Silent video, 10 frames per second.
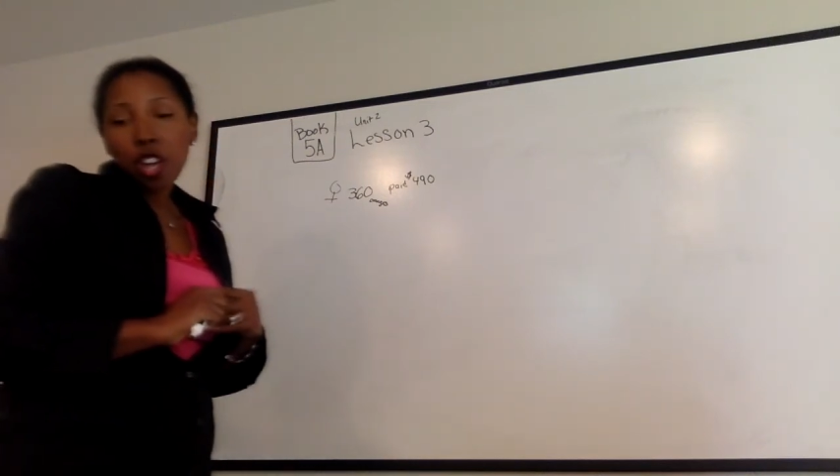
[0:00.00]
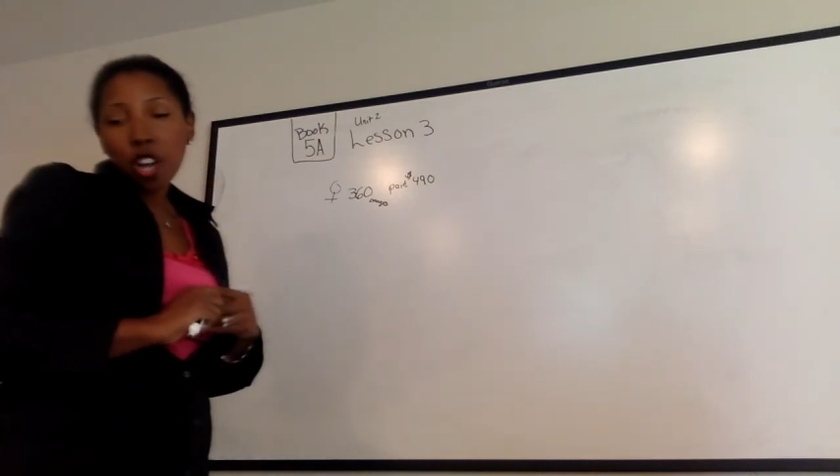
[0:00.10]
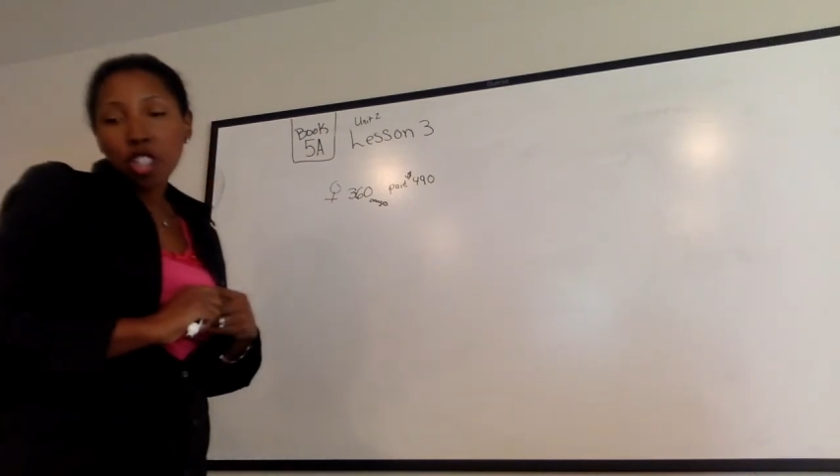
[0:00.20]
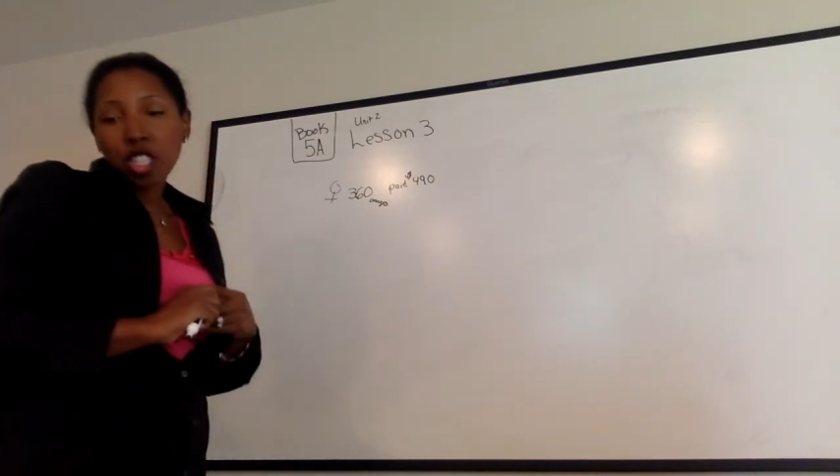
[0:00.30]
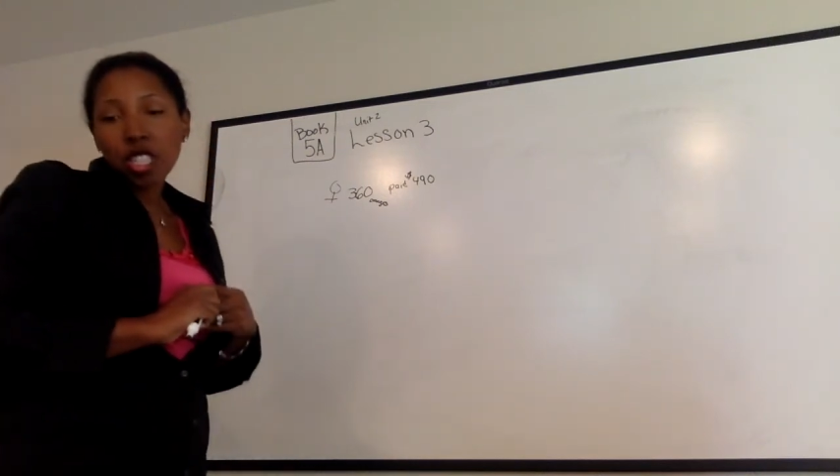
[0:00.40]

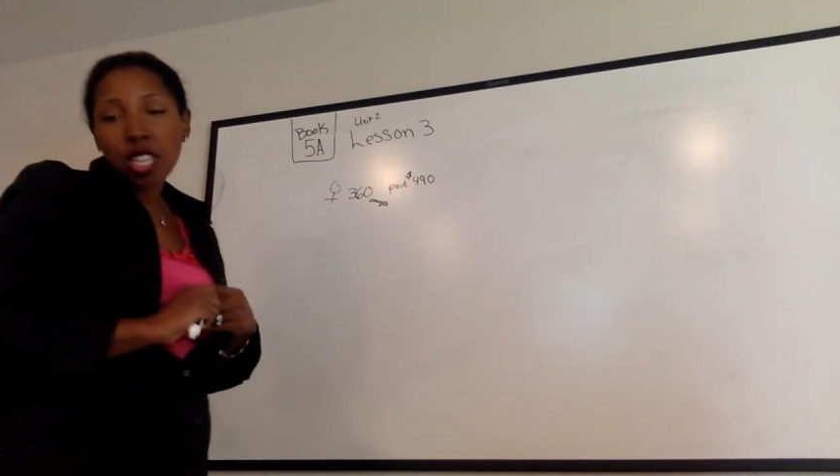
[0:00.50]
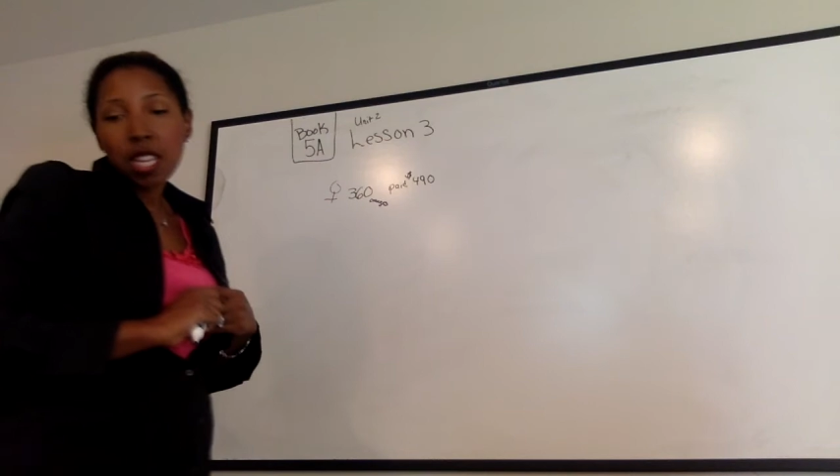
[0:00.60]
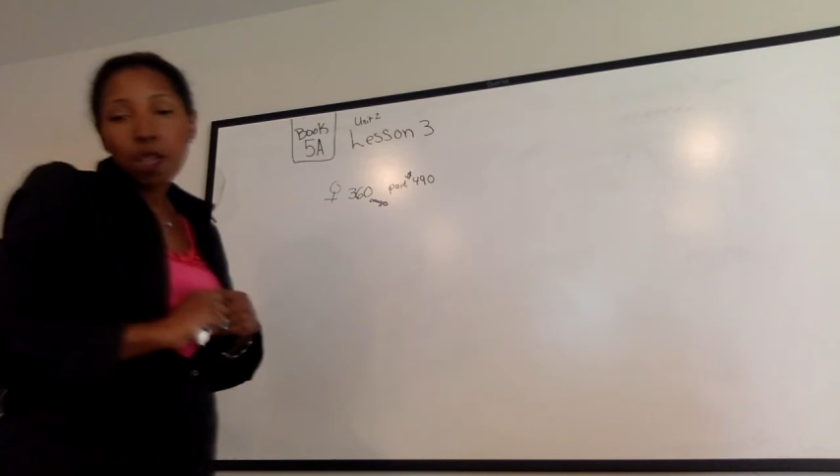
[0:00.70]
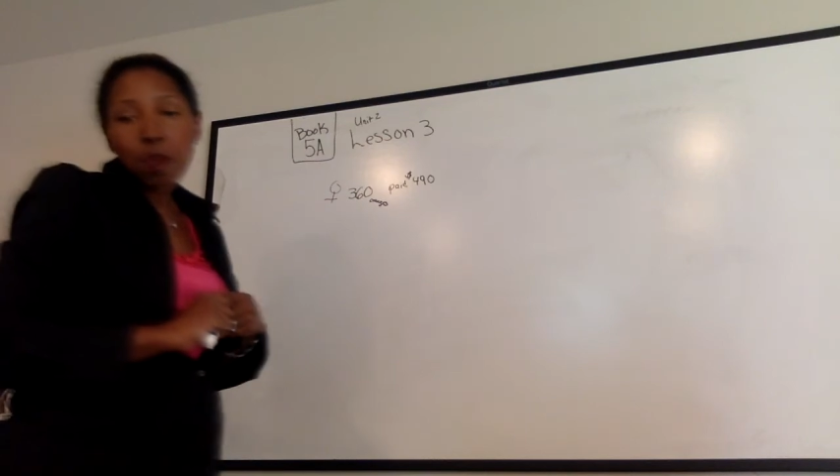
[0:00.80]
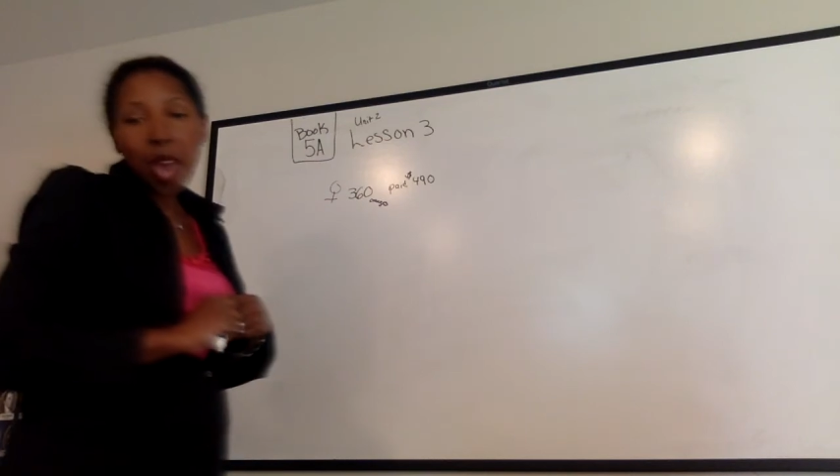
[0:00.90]
oranges
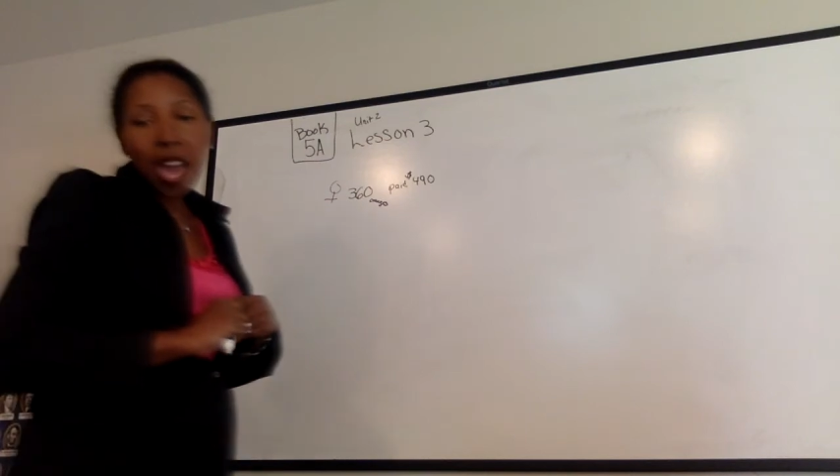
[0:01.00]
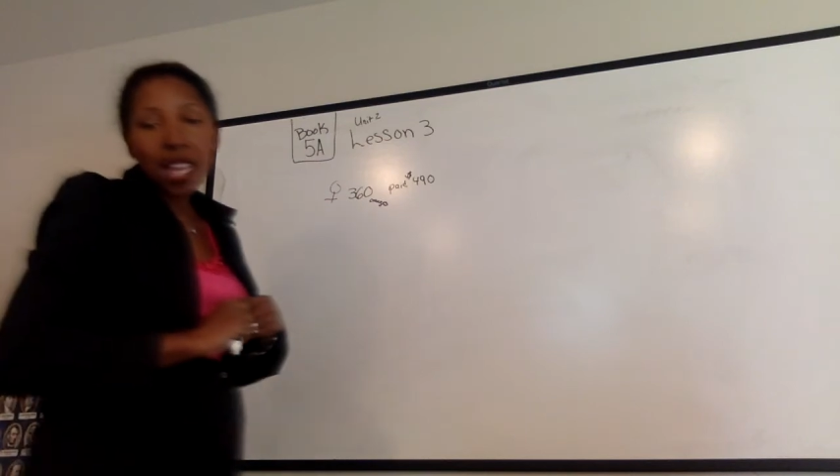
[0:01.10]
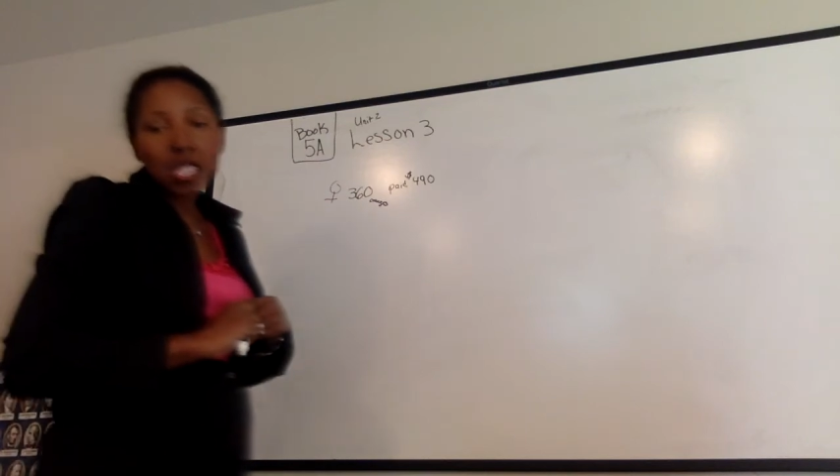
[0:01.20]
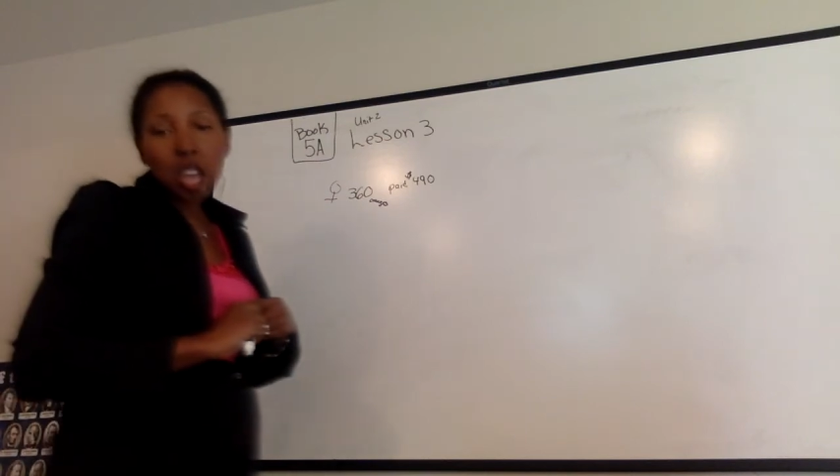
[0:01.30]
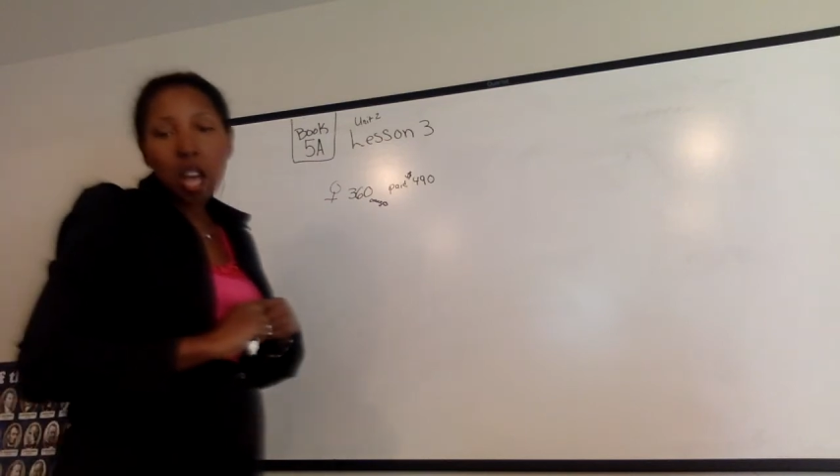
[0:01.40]
in bags